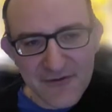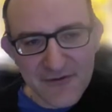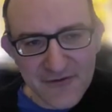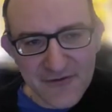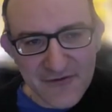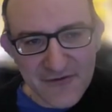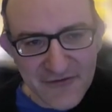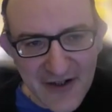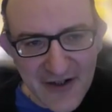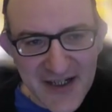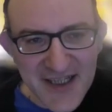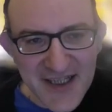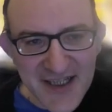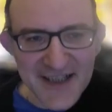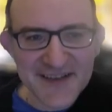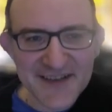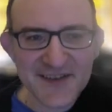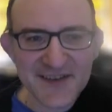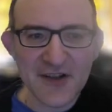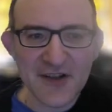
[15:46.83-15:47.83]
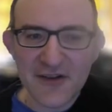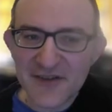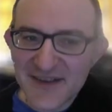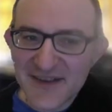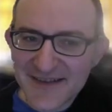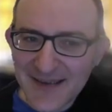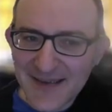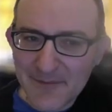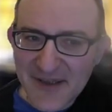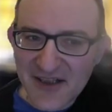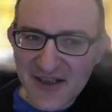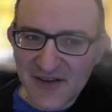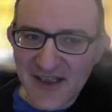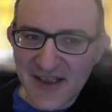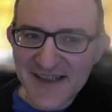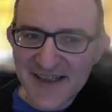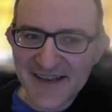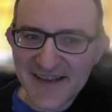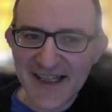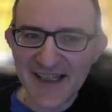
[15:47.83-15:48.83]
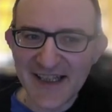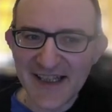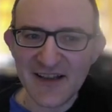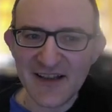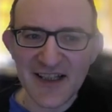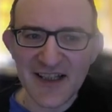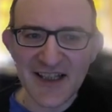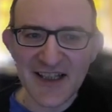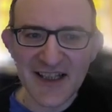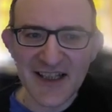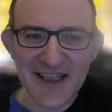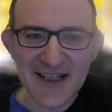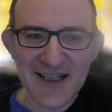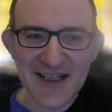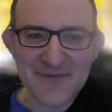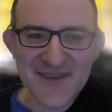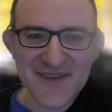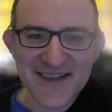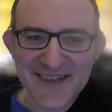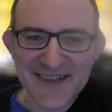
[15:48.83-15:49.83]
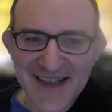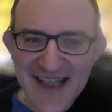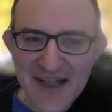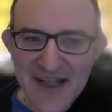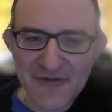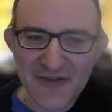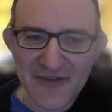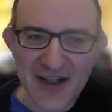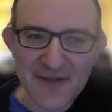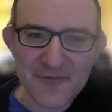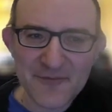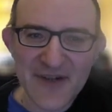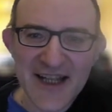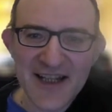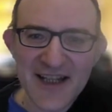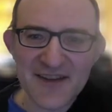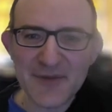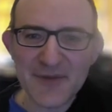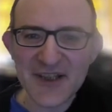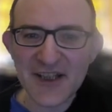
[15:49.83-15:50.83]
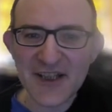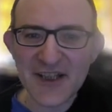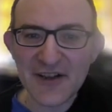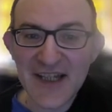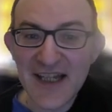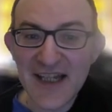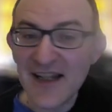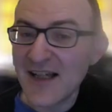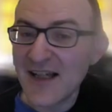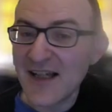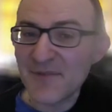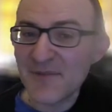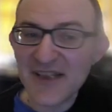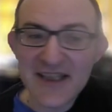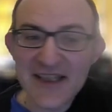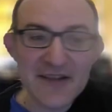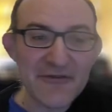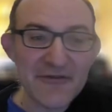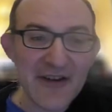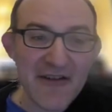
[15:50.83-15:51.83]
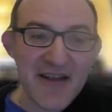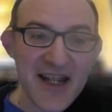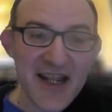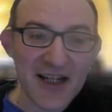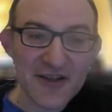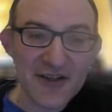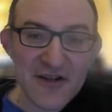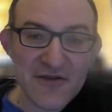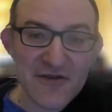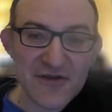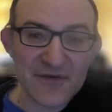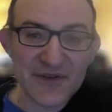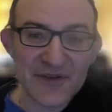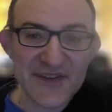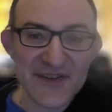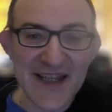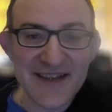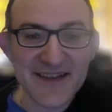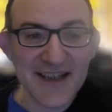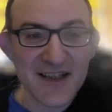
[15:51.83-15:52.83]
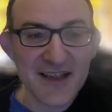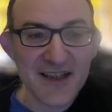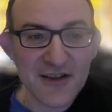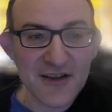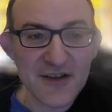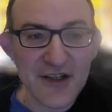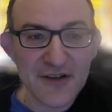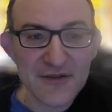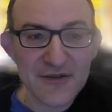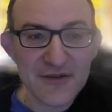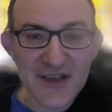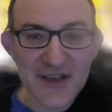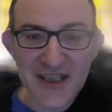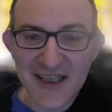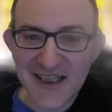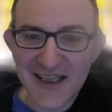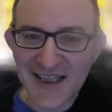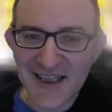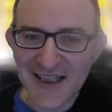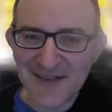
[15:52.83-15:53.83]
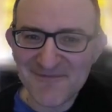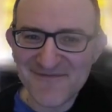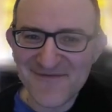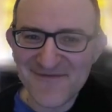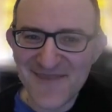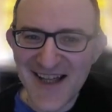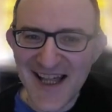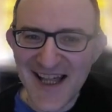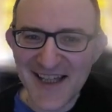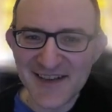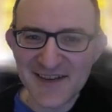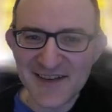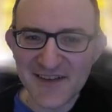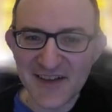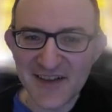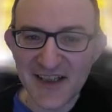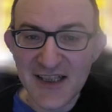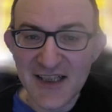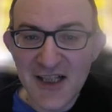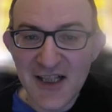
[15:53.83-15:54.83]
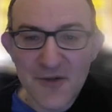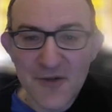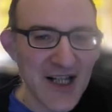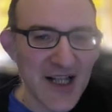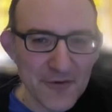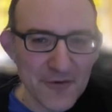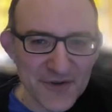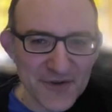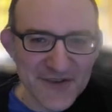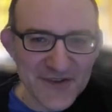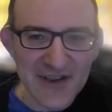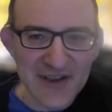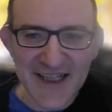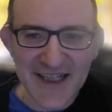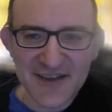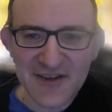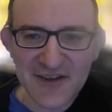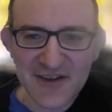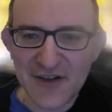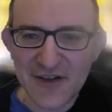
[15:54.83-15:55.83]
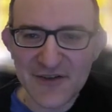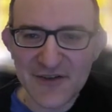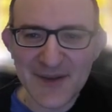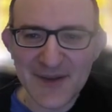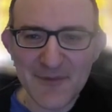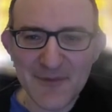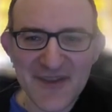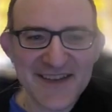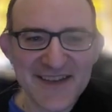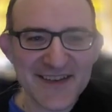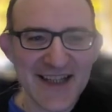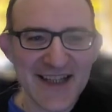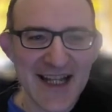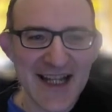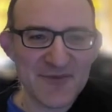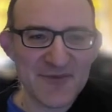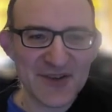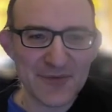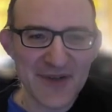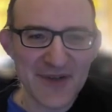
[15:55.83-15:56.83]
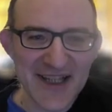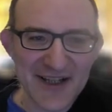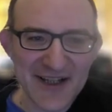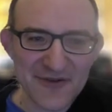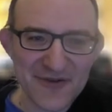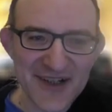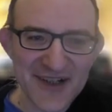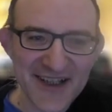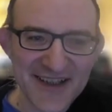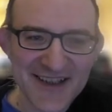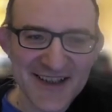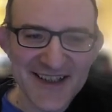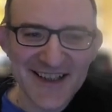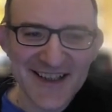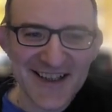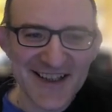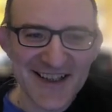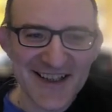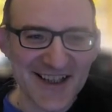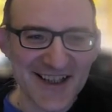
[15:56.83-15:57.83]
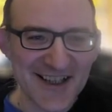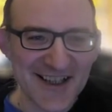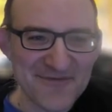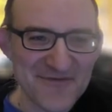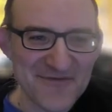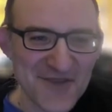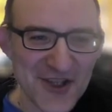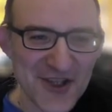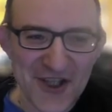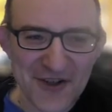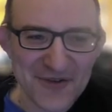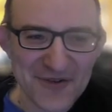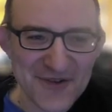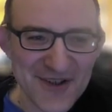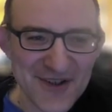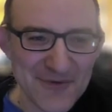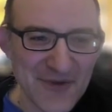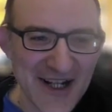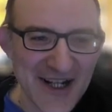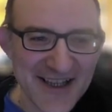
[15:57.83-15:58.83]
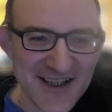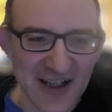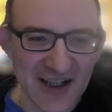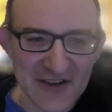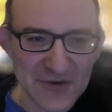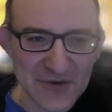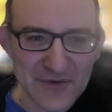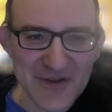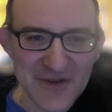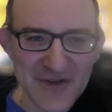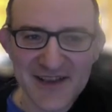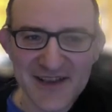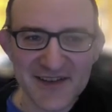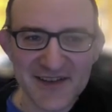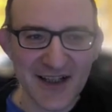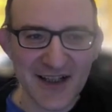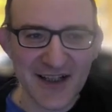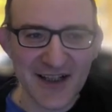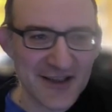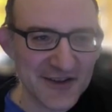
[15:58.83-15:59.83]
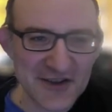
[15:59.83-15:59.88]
very nice, you know, typical idea, this e5 break in the Benoni, but in a very unusual setting, you know. And well, I also liked, you know, some of these games where you know, white castle queenside, because you